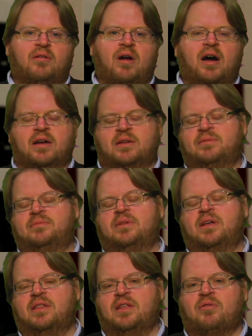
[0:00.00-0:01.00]

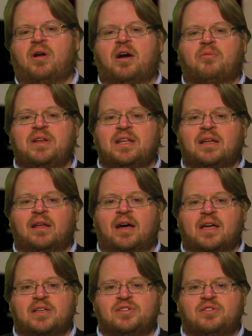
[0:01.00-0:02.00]
the Iraq we didn't
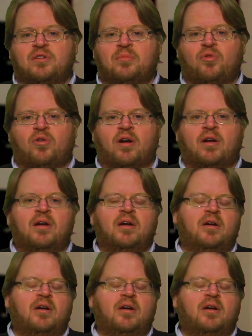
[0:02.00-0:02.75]
like is no more.